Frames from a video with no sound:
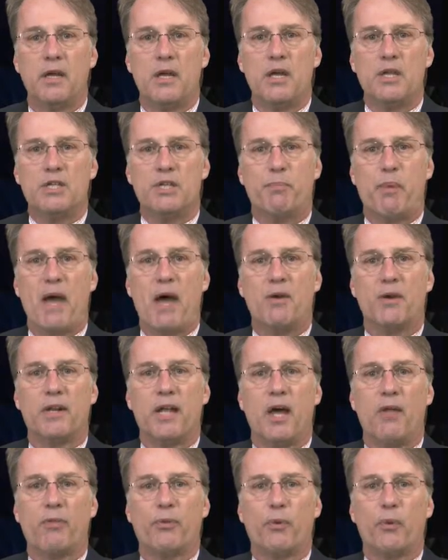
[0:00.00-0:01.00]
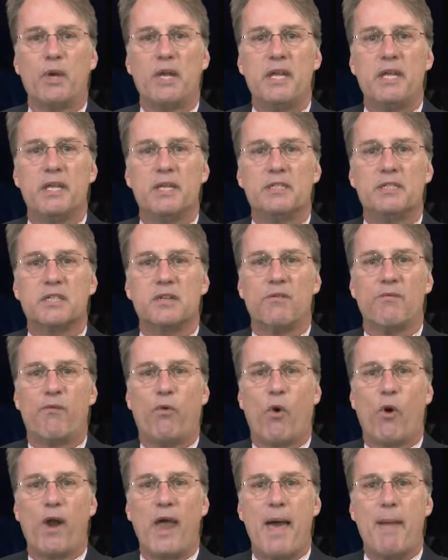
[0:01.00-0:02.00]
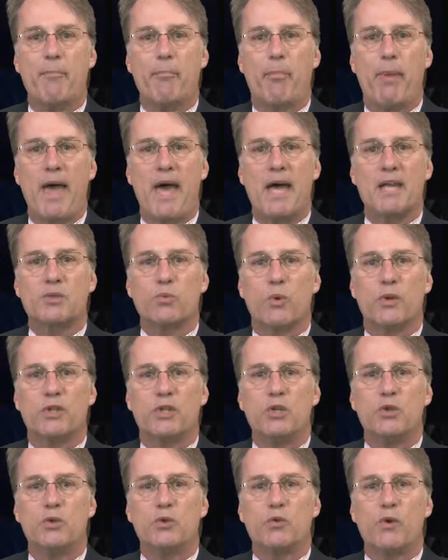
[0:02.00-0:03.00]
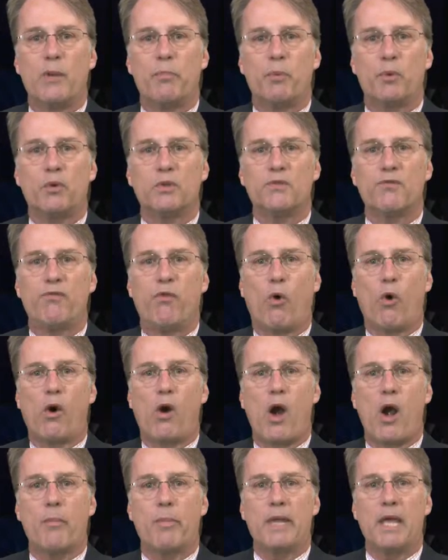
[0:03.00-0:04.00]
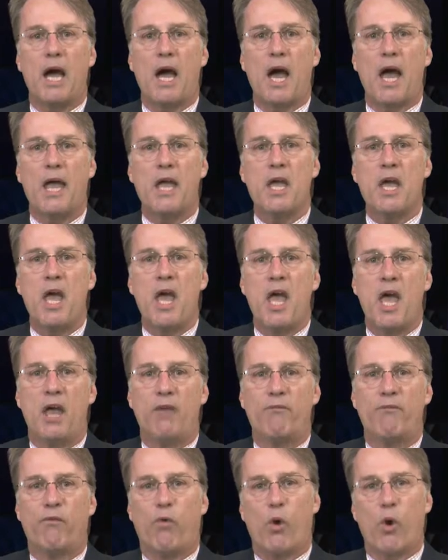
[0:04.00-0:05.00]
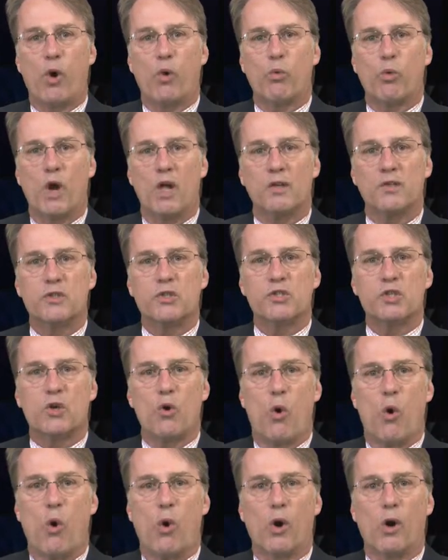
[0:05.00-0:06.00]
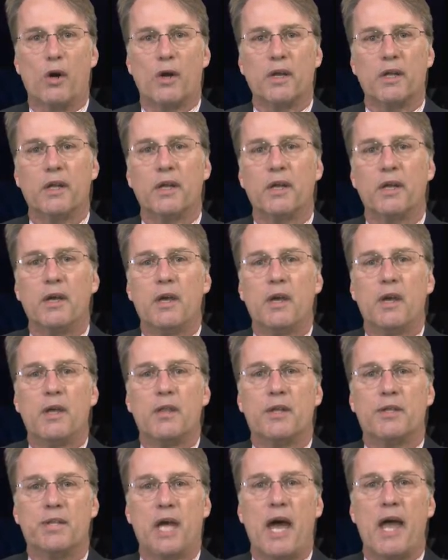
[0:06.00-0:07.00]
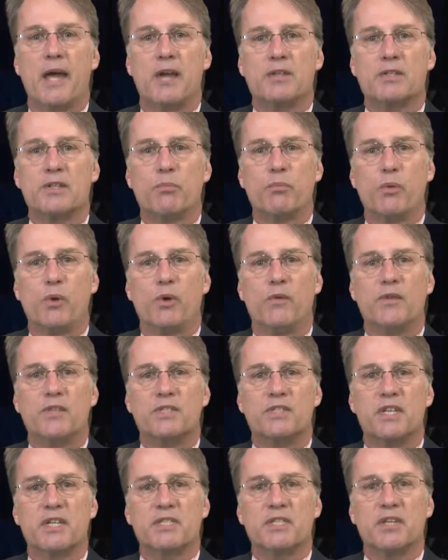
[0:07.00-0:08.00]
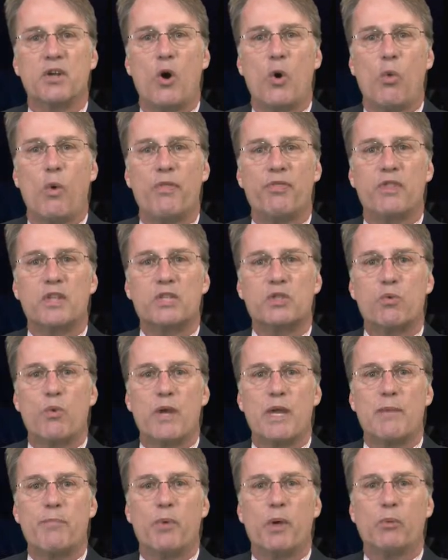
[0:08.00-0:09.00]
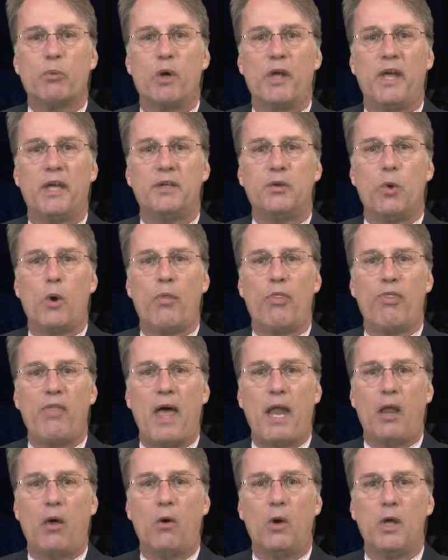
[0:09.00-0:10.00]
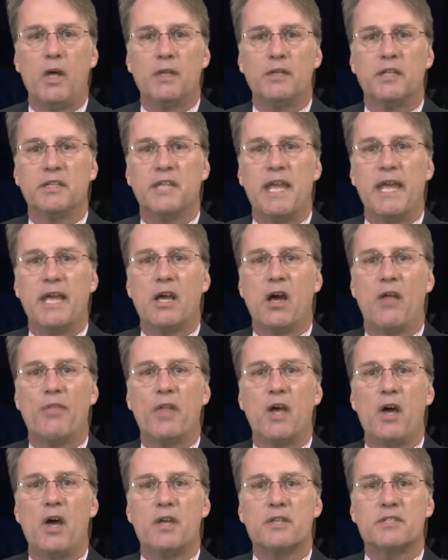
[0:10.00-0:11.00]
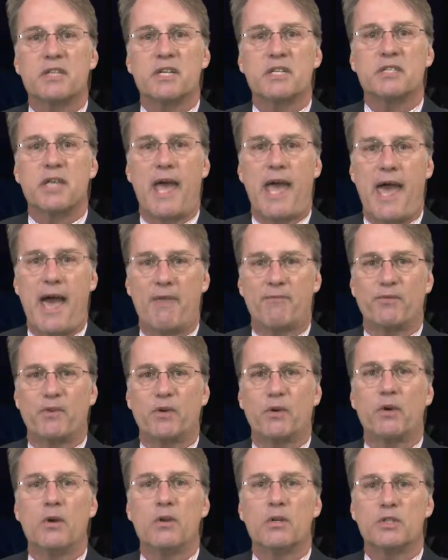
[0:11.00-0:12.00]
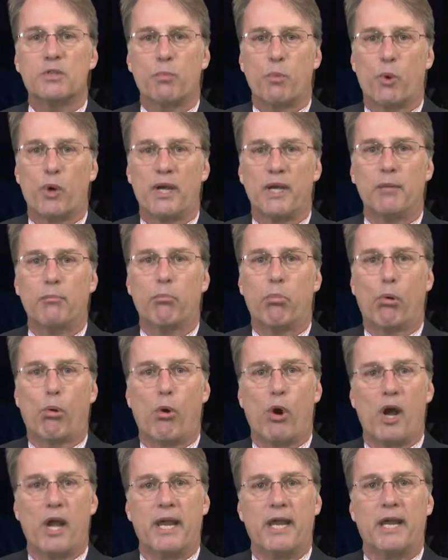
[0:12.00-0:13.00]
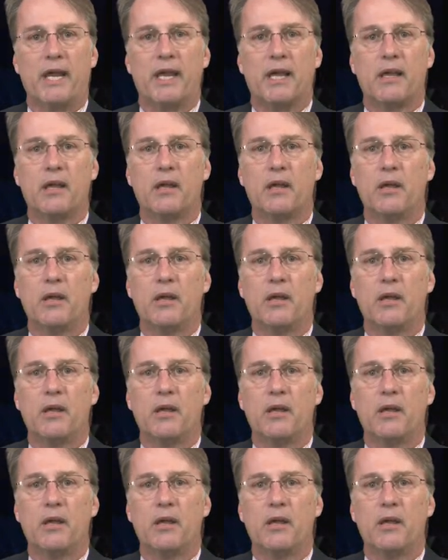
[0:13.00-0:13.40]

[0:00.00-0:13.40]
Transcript: She pounded out three hits and four at-bats with two triples, four RBI, and four runs scored. The Tigers improved to 6-0 with the sweep and will head to Othello to take on the Huskies after spring break.